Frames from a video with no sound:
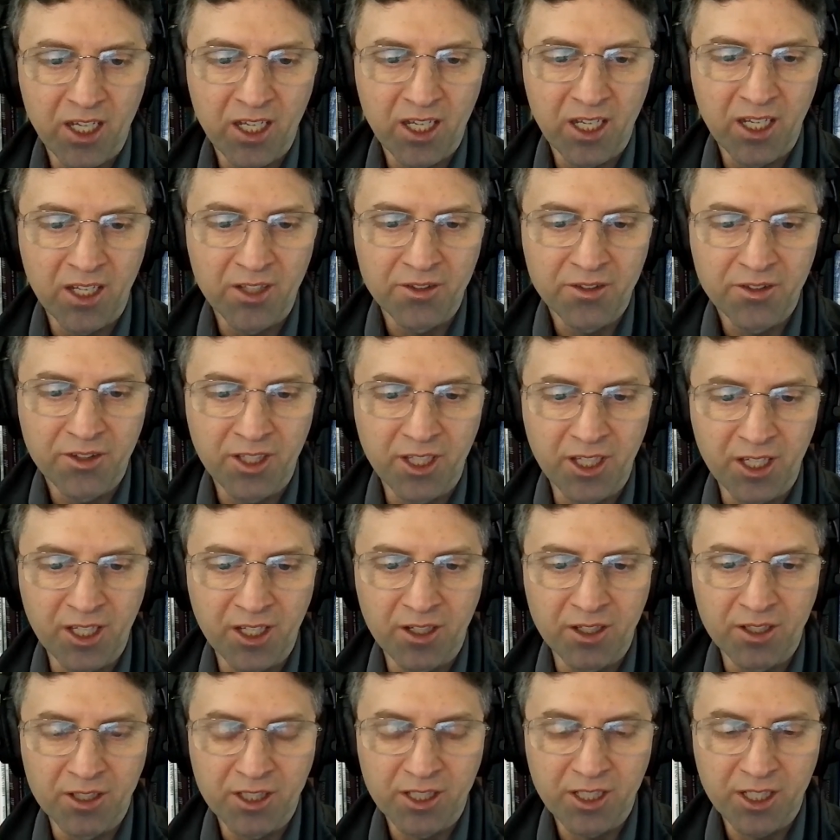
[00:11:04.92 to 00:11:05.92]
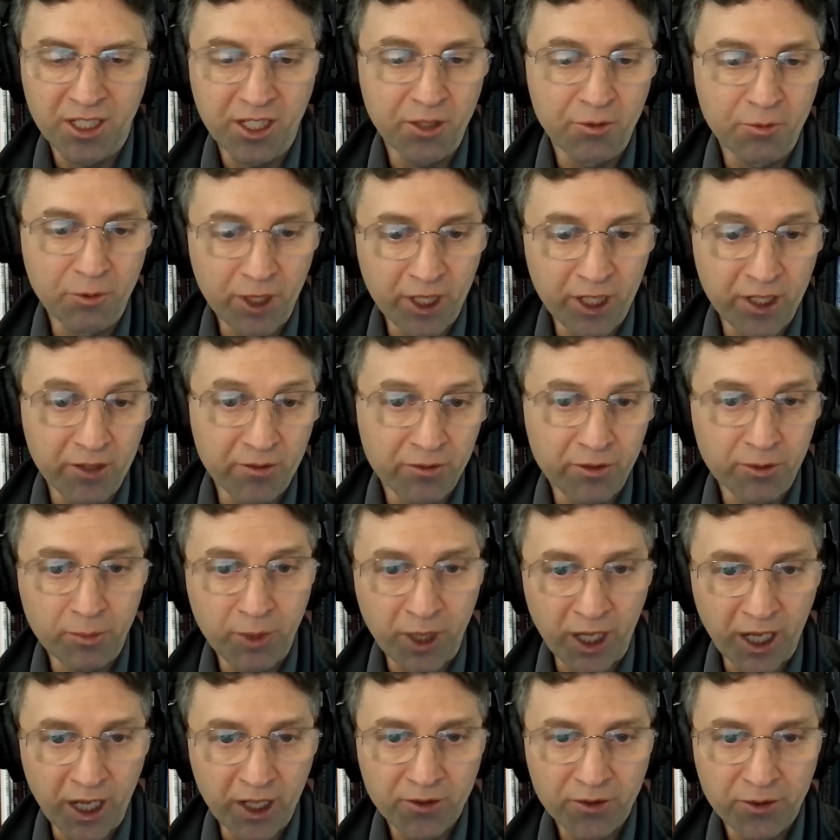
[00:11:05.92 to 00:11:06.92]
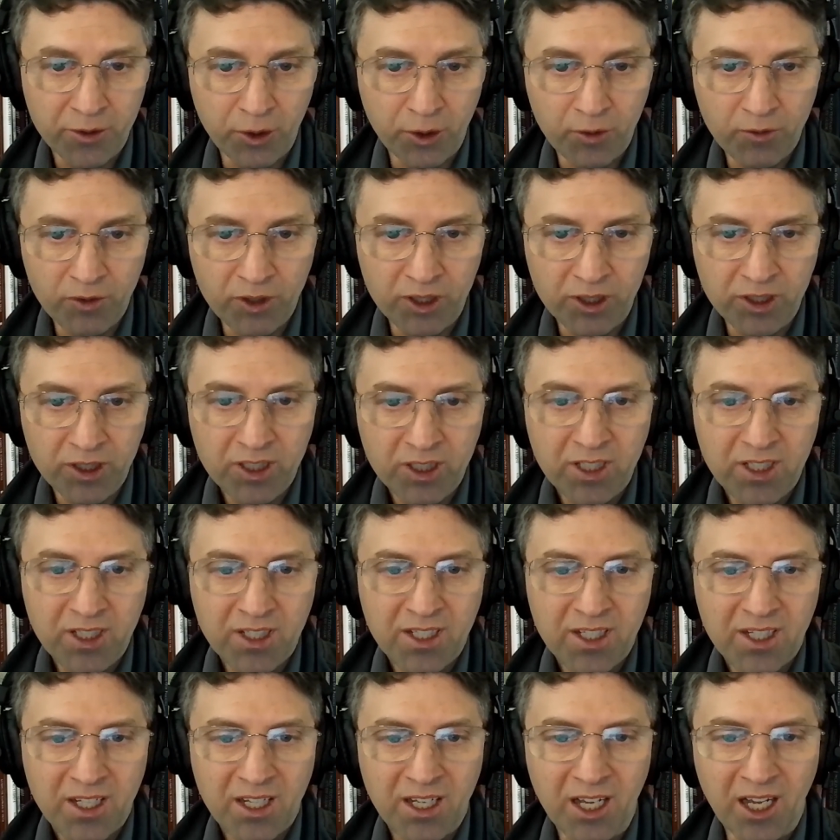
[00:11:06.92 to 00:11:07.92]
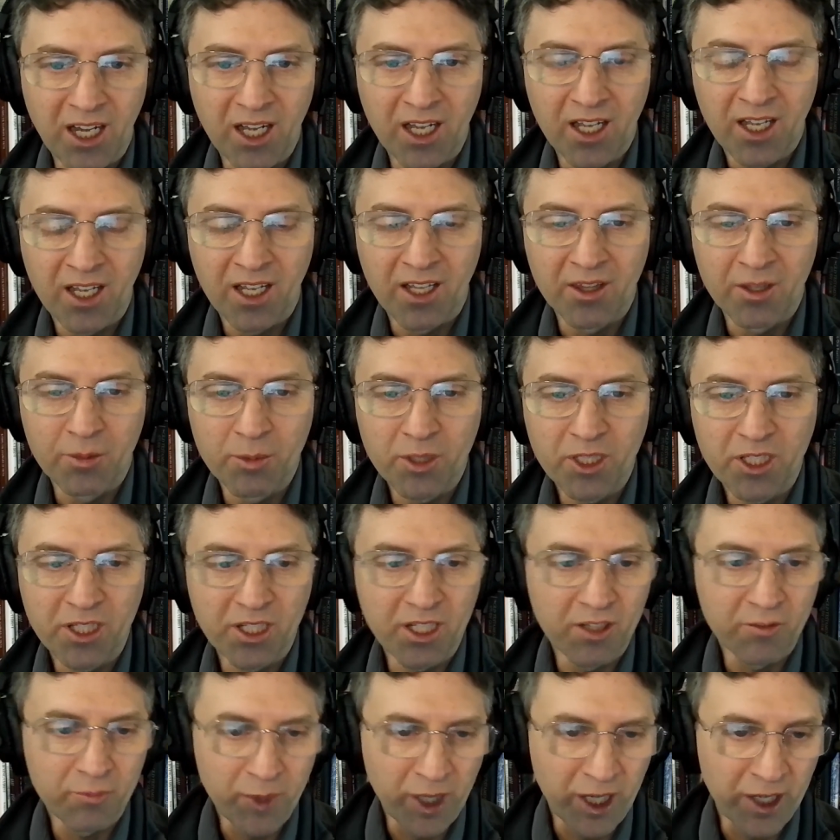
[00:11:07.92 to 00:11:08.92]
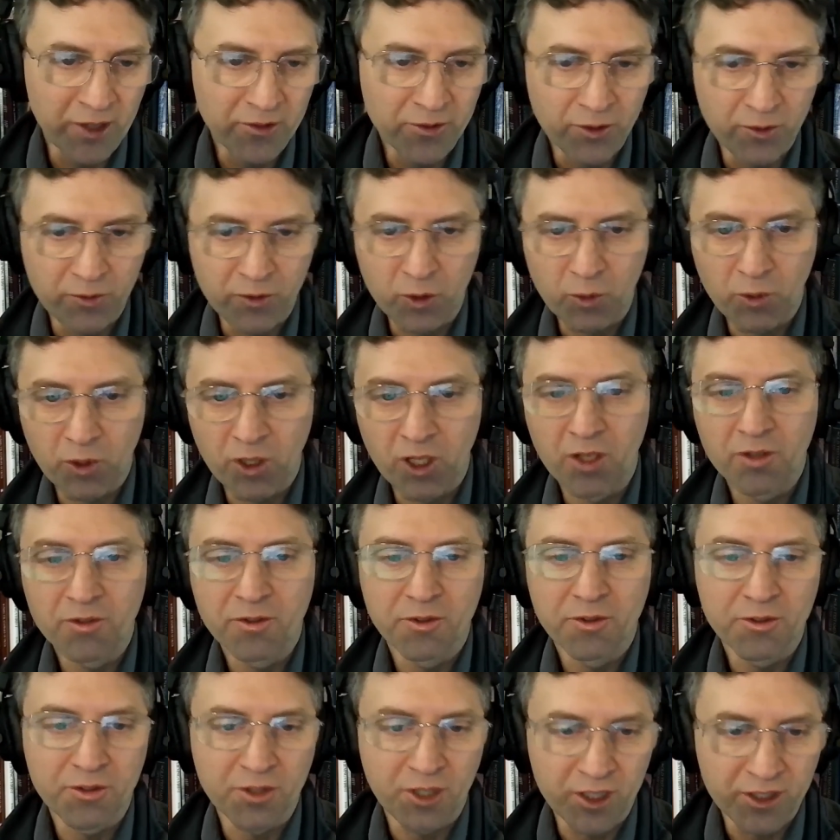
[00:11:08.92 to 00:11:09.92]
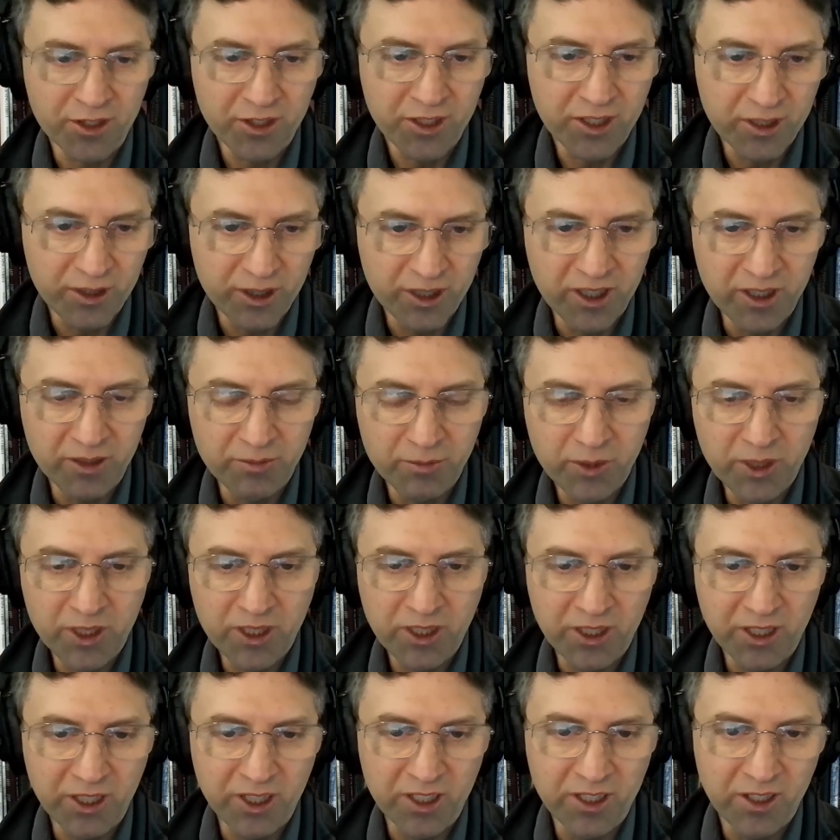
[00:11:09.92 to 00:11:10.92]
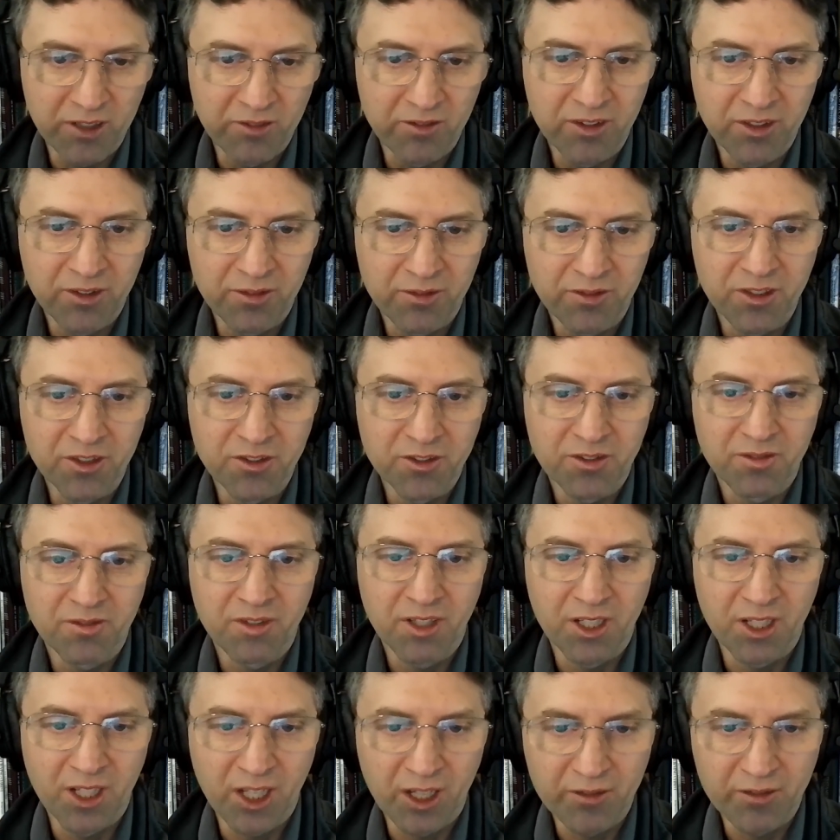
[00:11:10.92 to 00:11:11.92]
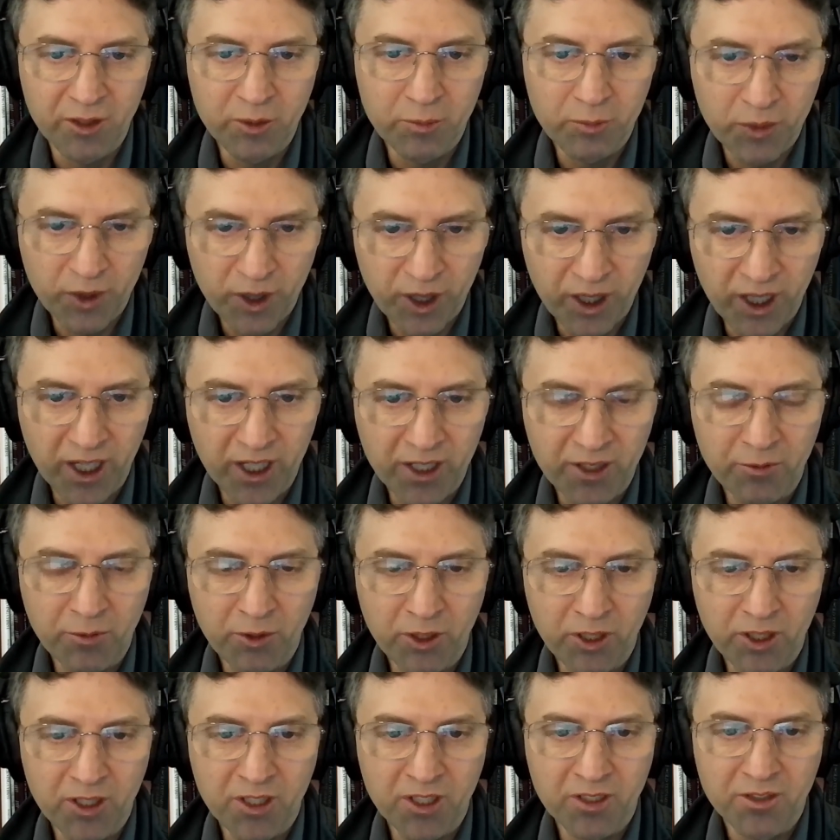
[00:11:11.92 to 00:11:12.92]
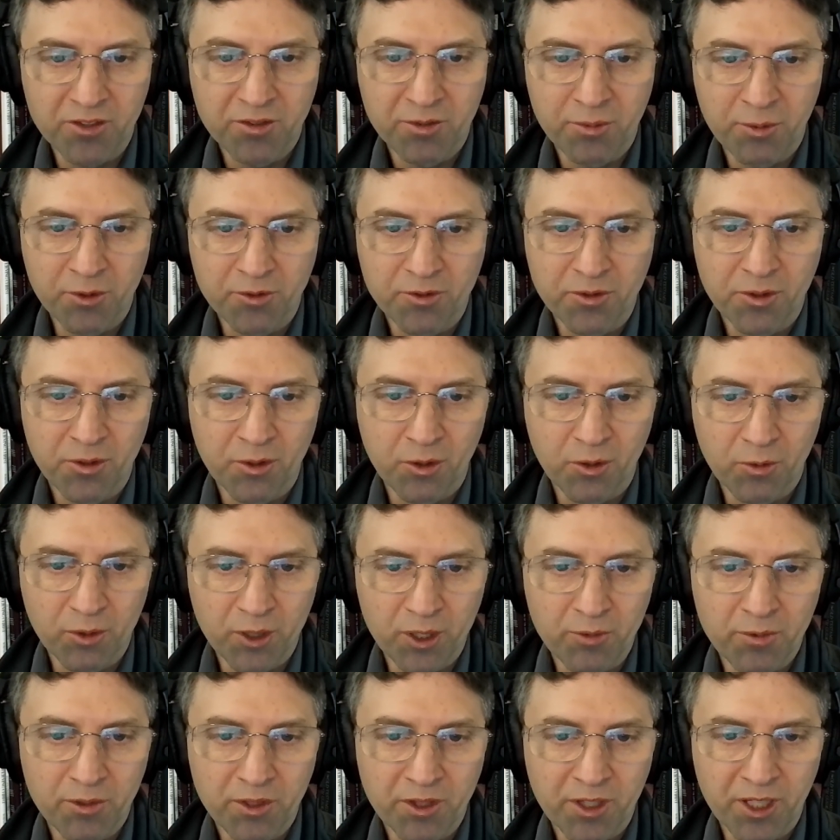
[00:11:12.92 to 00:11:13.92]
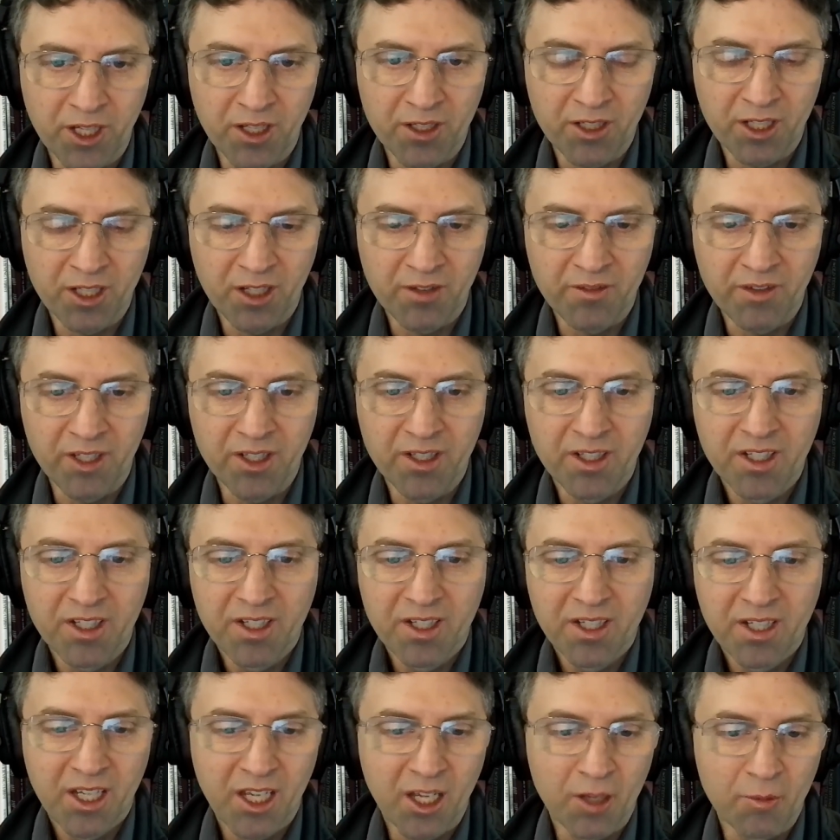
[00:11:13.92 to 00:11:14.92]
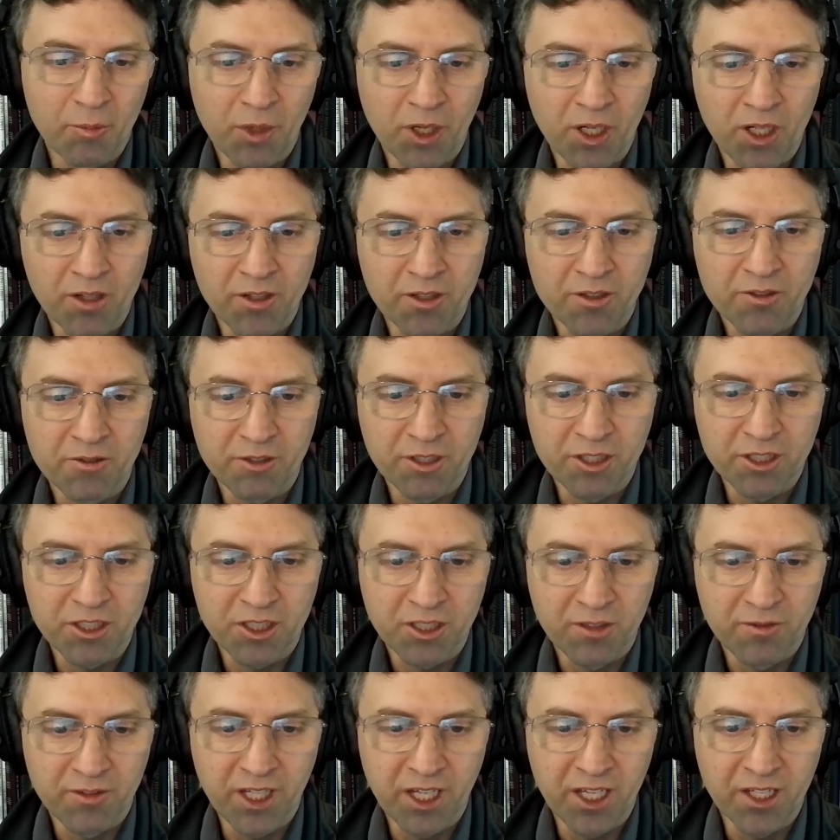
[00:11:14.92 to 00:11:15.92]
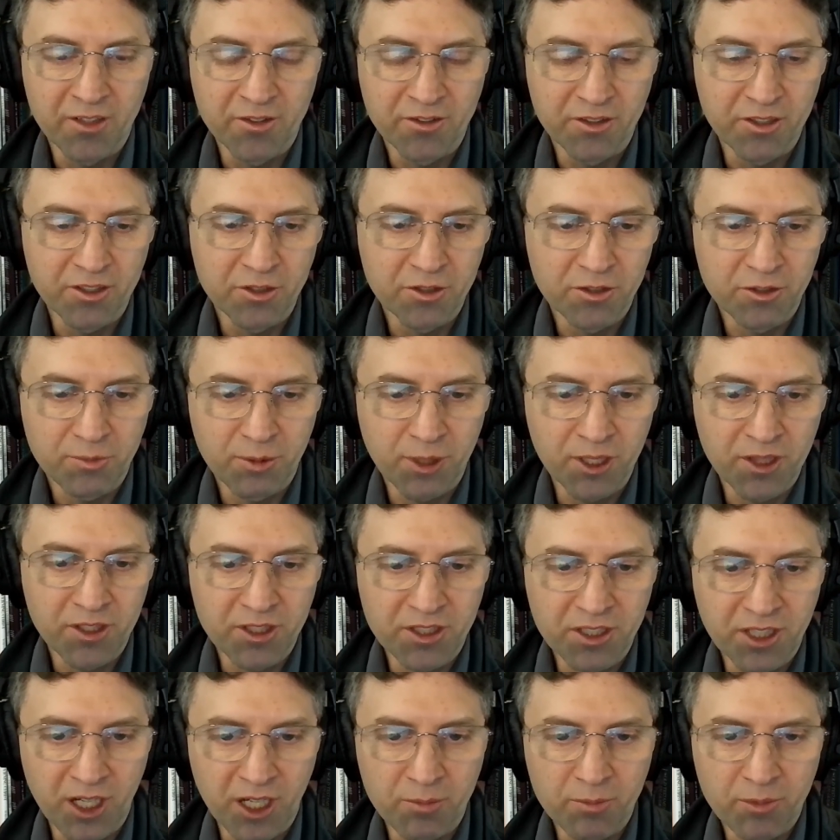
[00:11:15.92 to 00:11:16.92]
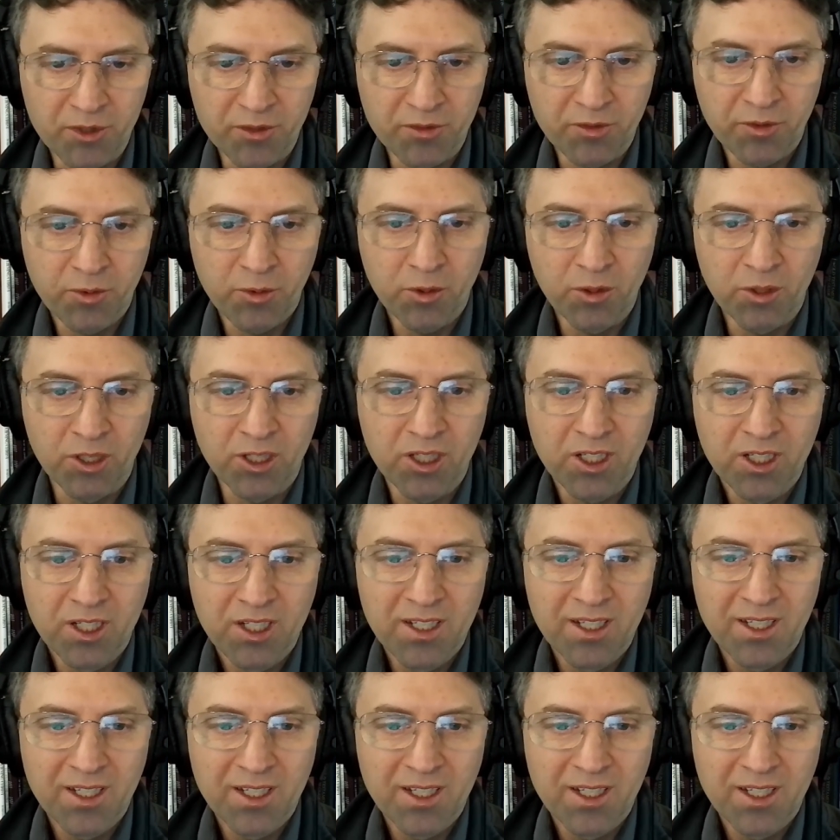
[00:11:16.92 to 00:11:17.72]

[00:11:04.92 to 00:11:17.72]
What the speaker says: as they are getting ready for Passover, and the beginning of Passover will also start the beginning of the Feast of Unleavened Bread, where they're supposed to go a week without leaven. And part of the tradition of that is that you spend the time before